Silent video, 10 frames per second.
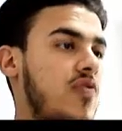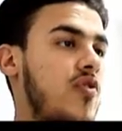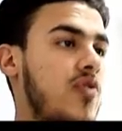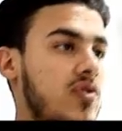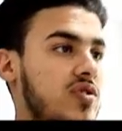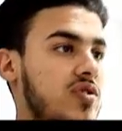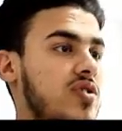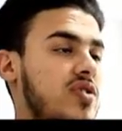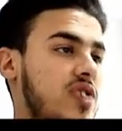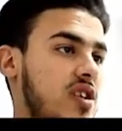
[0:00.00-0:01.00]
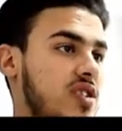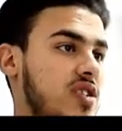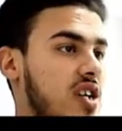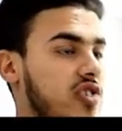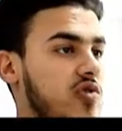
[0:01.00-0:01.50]
So the nurse
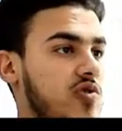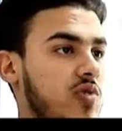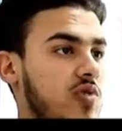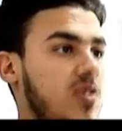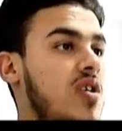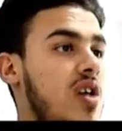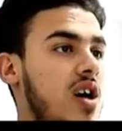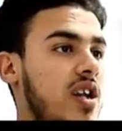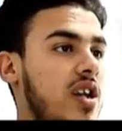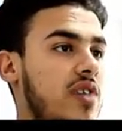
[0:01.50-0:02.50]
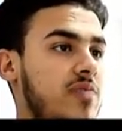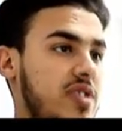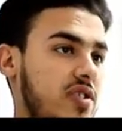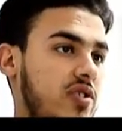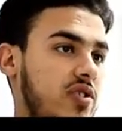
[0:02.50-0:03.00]
starts as usual.
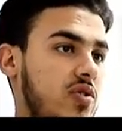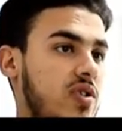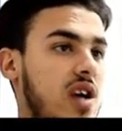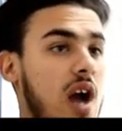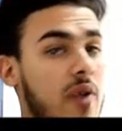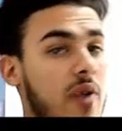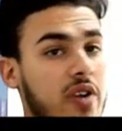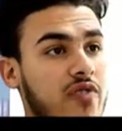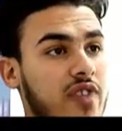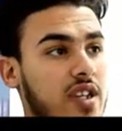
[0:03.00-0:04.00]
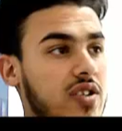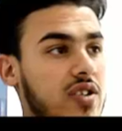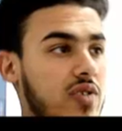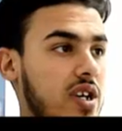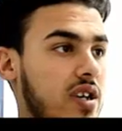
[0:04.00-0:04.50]
Hello, Mr. Duke. How are you
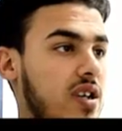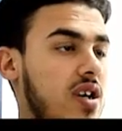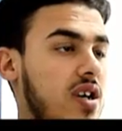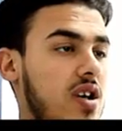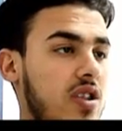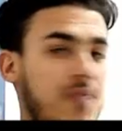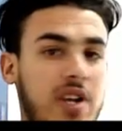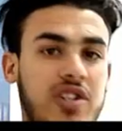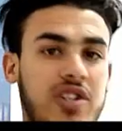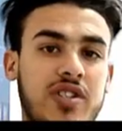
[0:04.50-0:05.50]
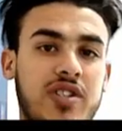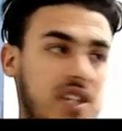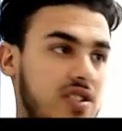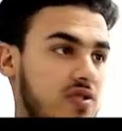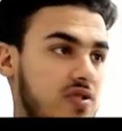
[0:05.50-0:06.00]
feeling today? The
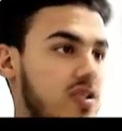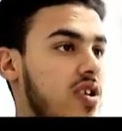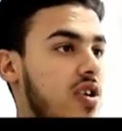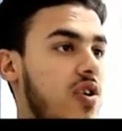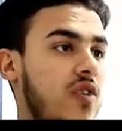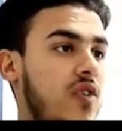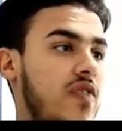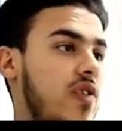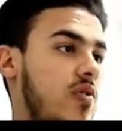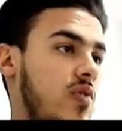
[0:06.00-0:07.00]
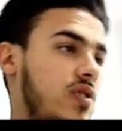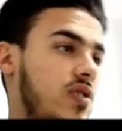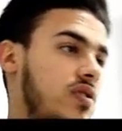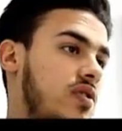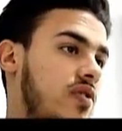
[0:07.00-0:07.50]
patient answers, not
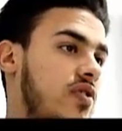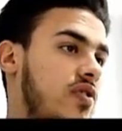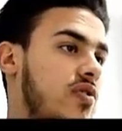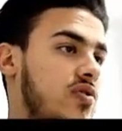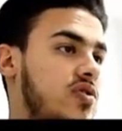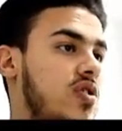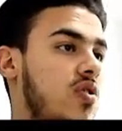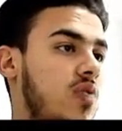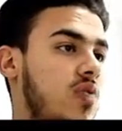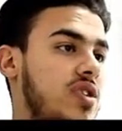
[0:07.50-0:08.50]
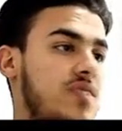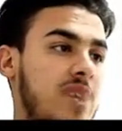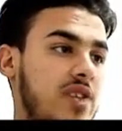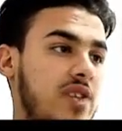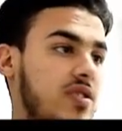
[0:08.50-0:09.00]
very well. The nurse,
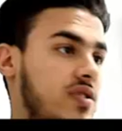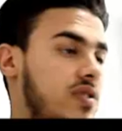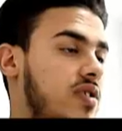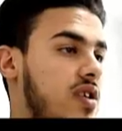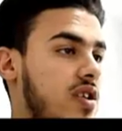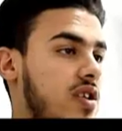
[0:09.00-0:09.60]
what's the matter?